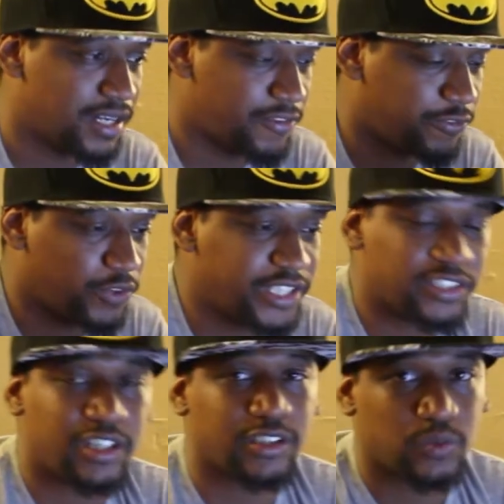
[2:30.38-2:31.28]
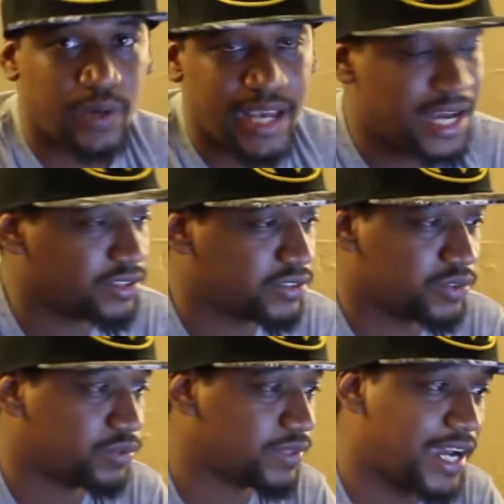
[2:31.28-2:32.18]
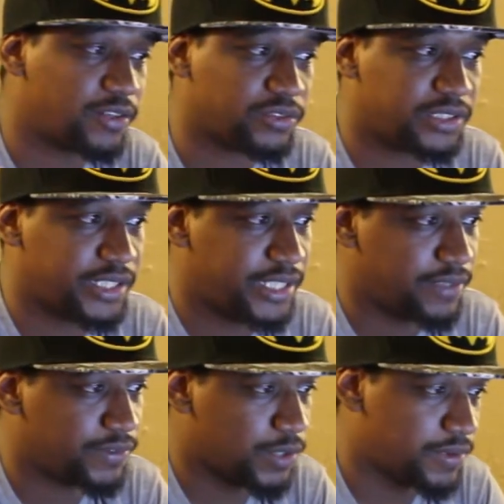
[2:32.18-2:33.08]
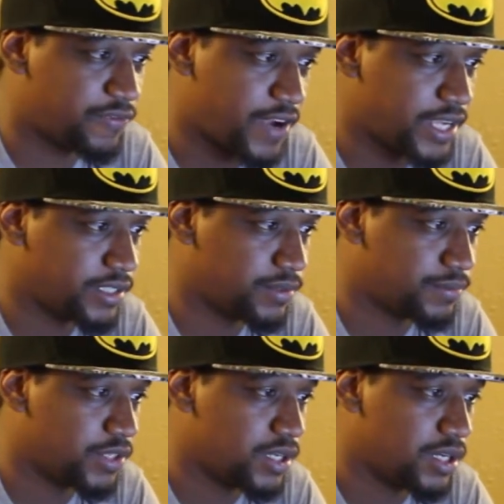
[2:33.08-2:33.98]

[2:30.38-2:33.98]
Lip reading: Floyd is on his way out, so I don't see Keith Thurman fighting him.